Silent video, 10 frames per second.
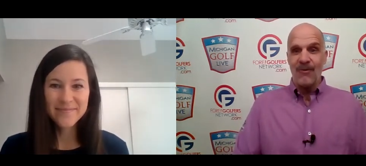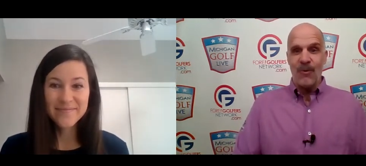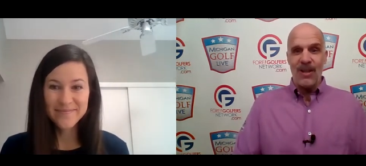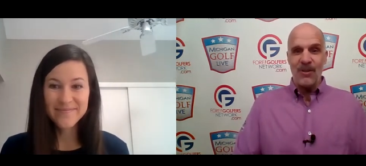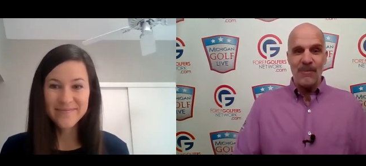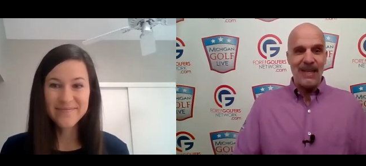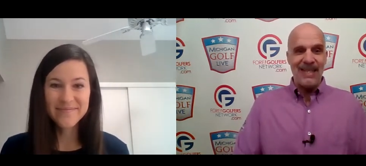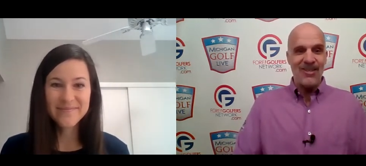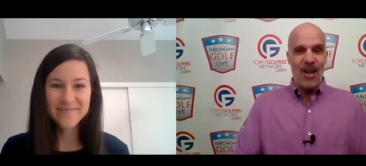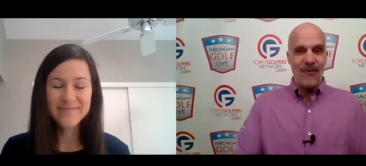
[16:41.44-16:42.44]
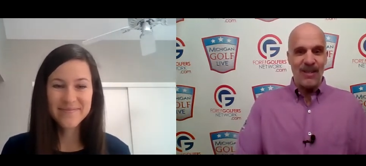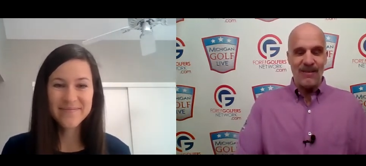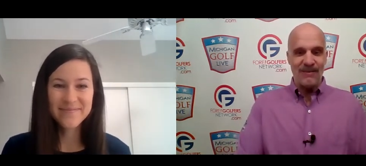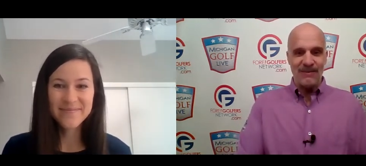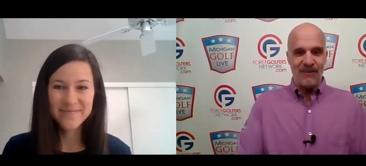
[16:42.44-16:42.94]
Speaker 1: whether it pays off
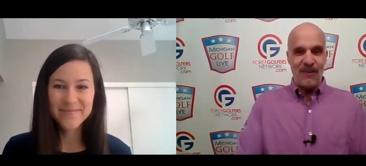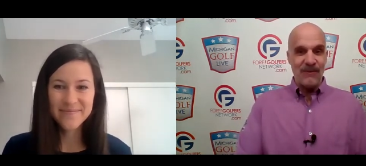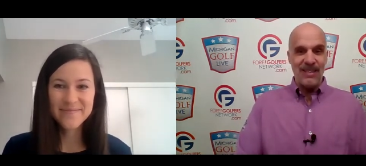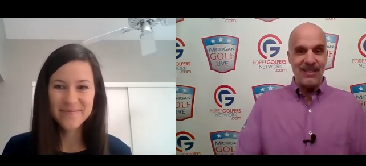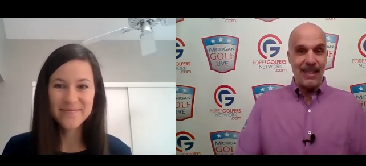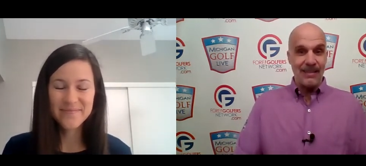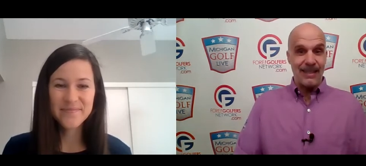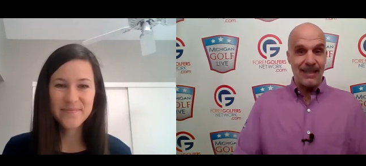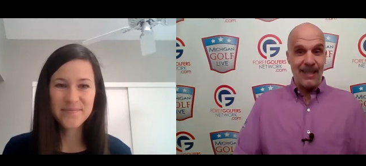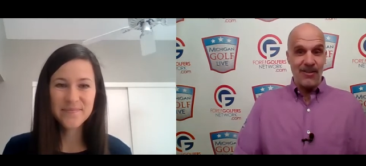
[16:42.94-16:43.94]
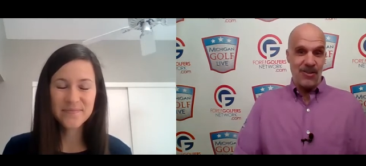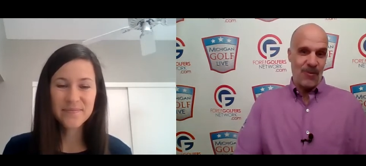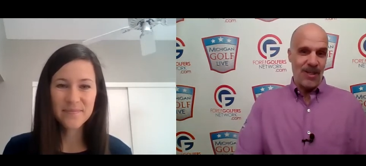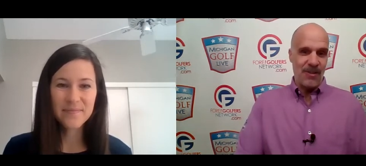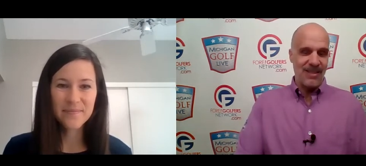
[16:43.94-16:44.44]
in fifty cent skins or
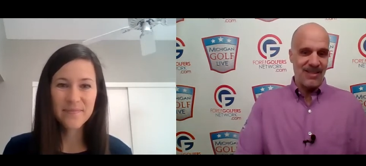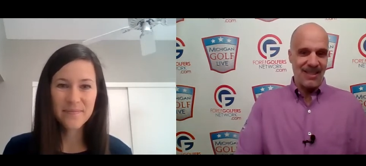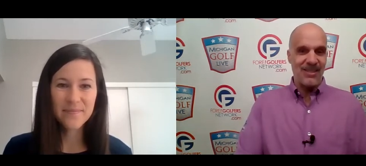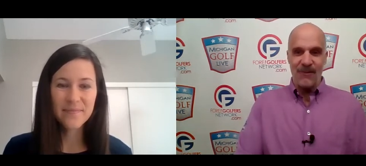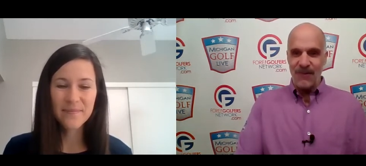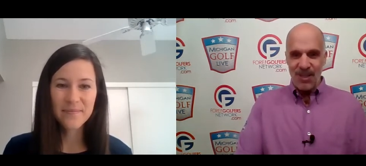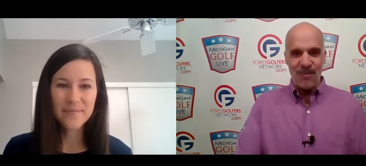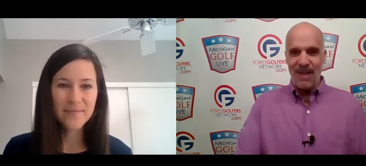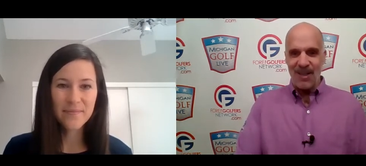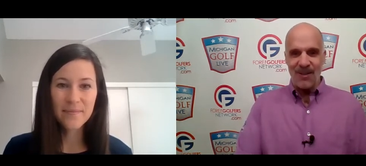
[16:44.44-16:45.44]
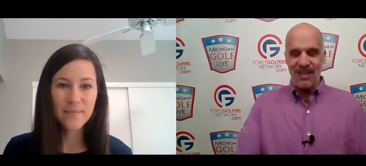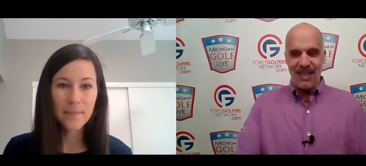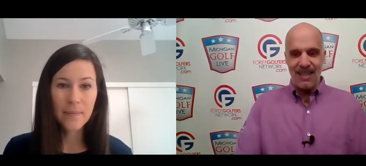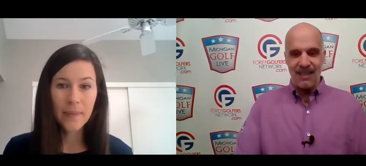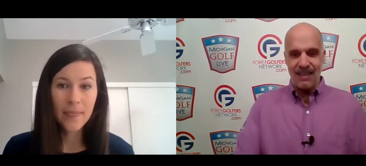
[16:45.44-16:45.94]
whether it's just you feel better at
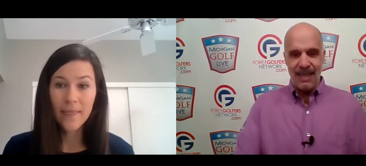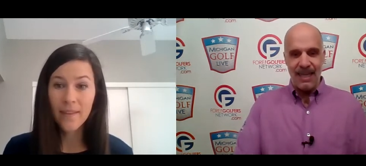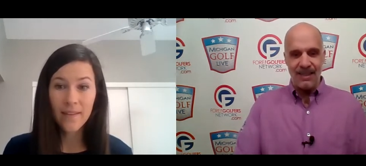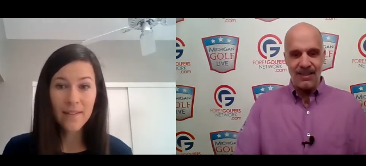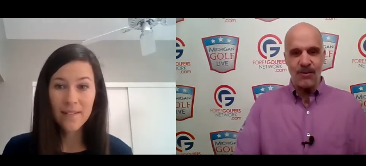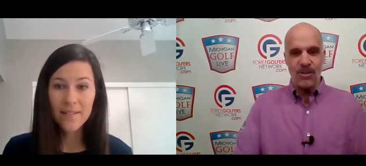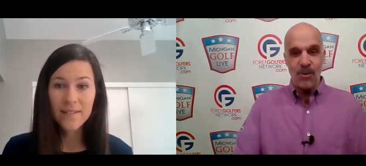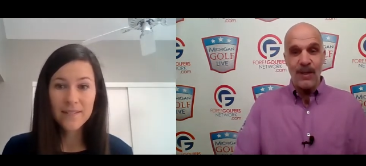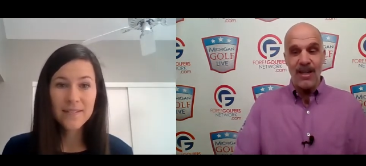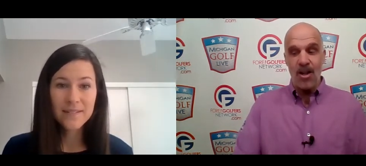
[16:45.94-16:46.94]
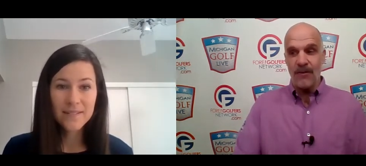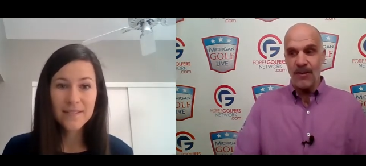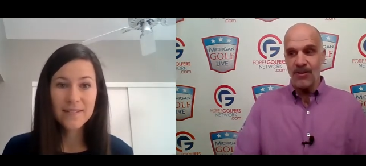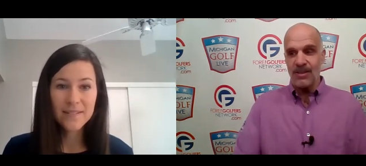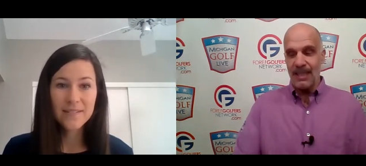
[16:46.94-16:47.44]
the end of the day? So doing all of
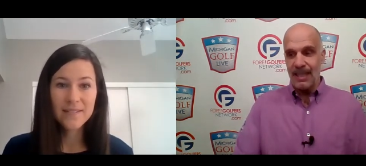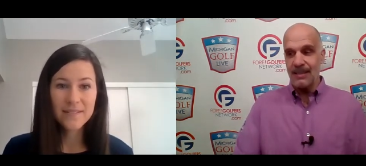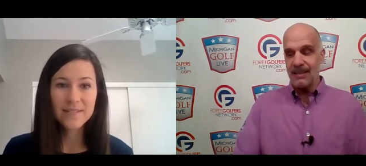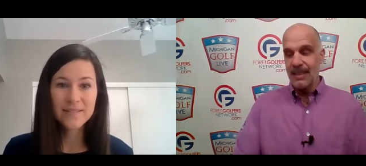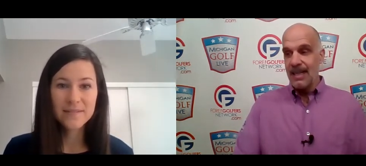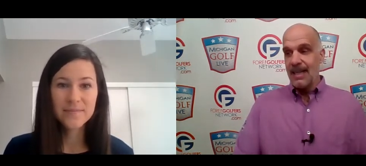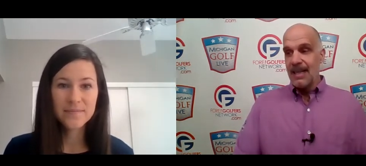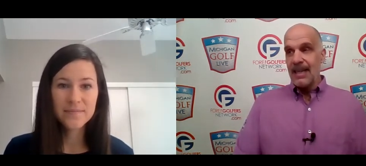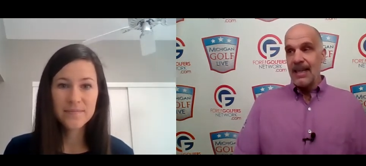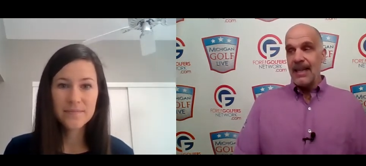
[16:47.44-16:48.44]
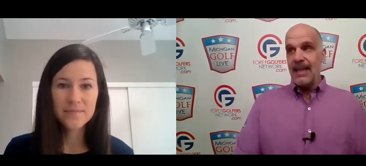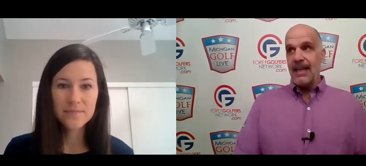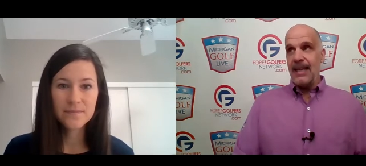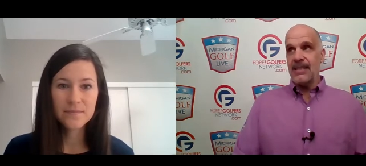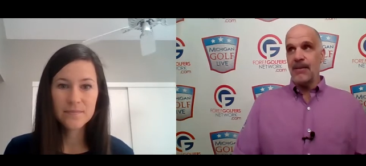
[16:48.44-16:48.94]
those things
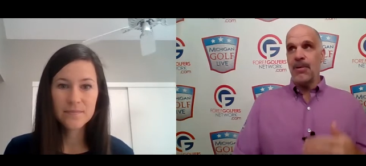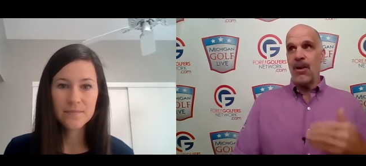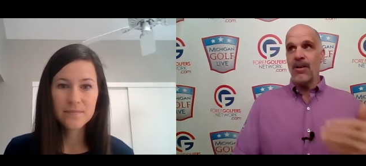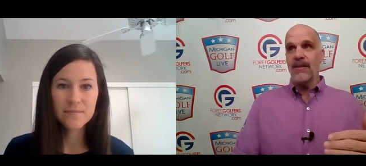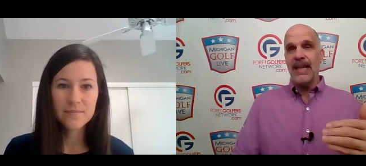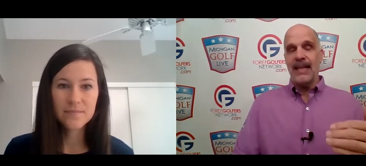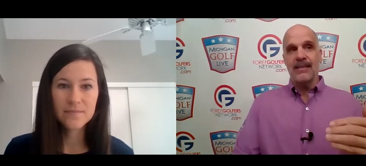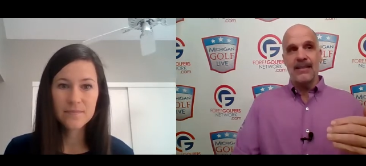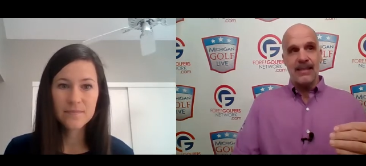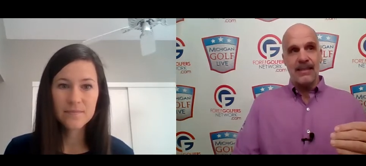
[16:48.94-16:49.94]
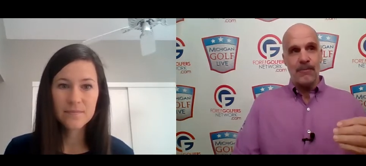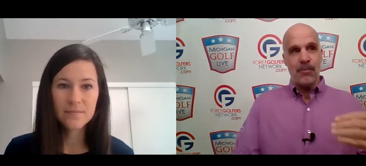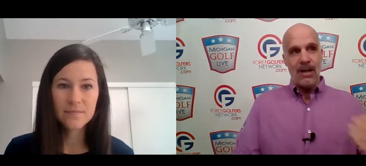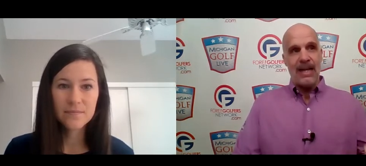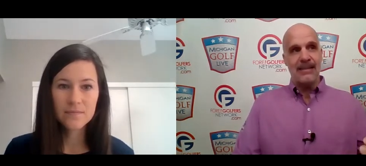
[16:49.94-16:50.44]
is a part of that
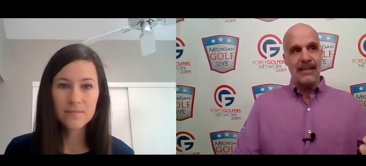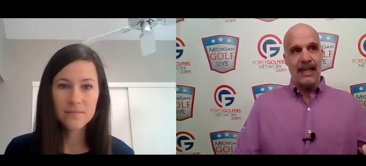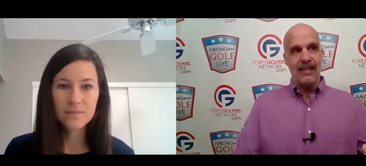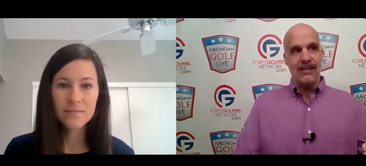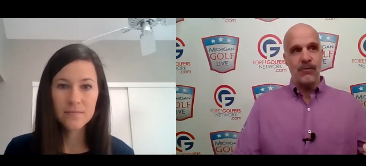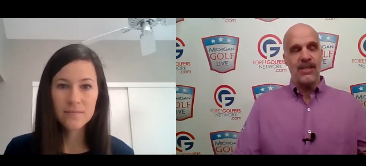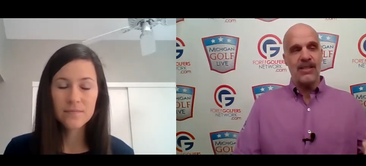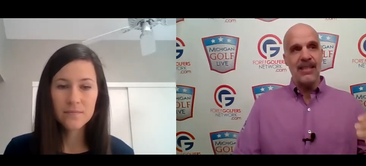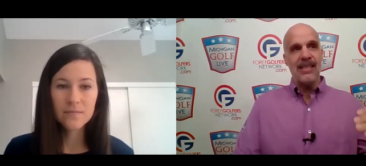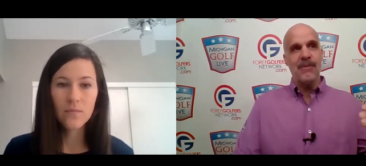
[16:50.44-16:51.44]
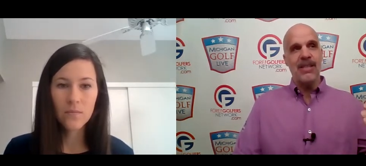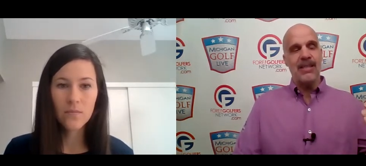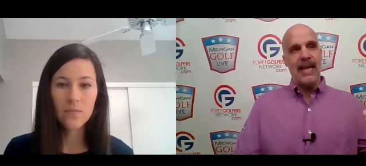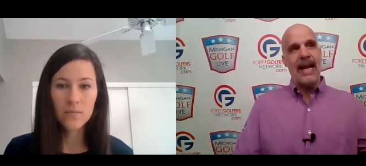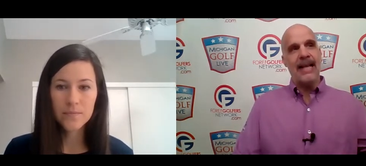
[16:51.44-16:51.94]
process, which leads me
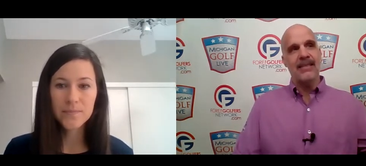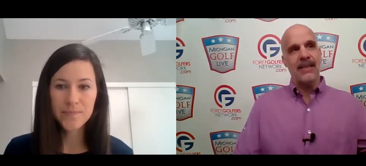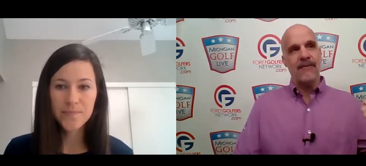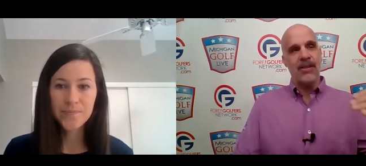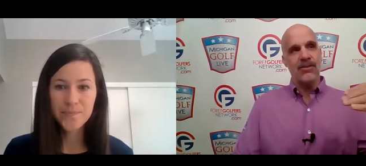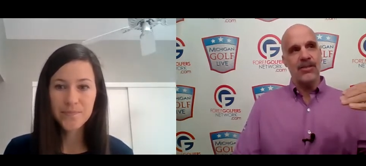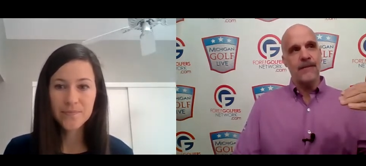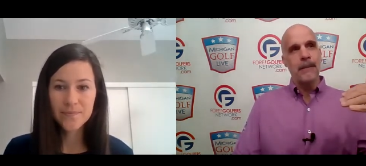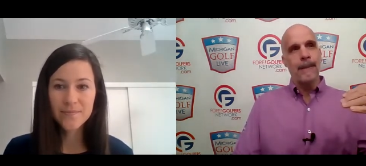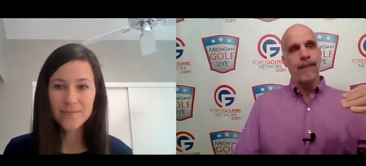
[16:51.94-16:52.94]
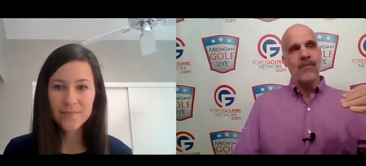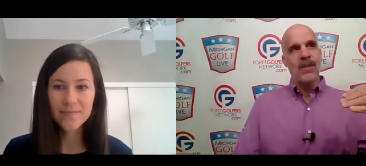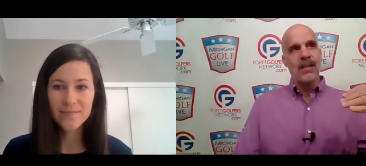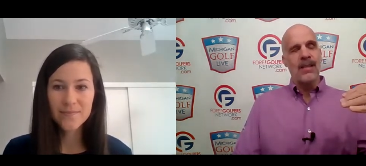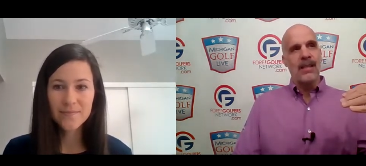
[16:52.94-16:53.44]
to ask if there's
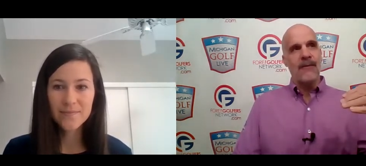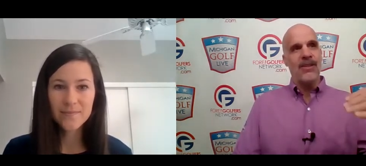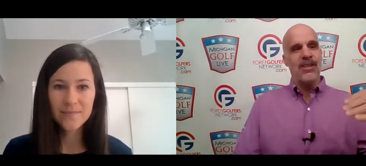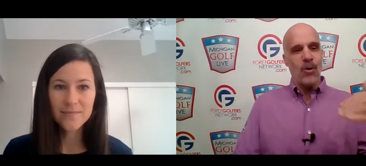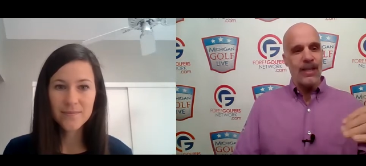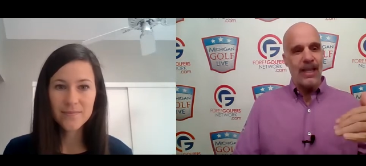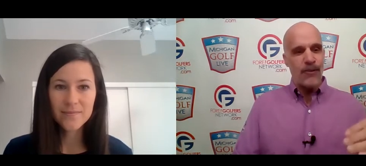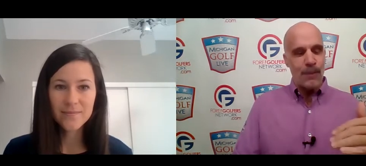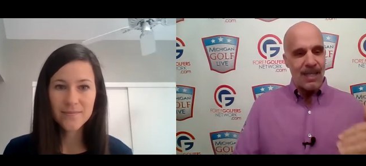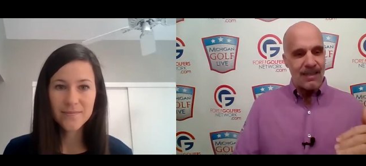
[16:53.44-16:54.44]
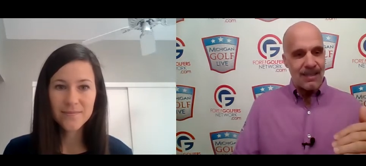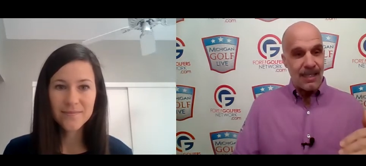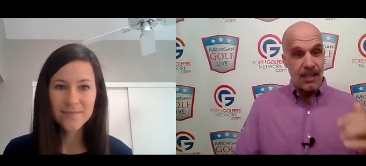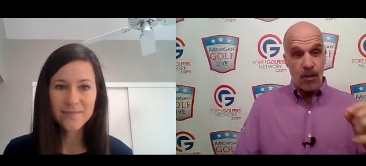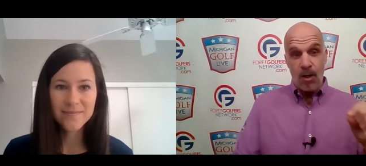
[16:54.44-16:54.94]
if it's okay for me to say
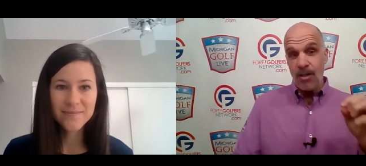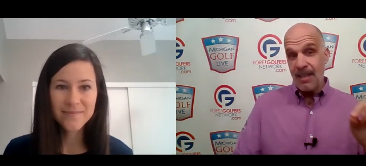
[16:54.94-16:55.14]
that there are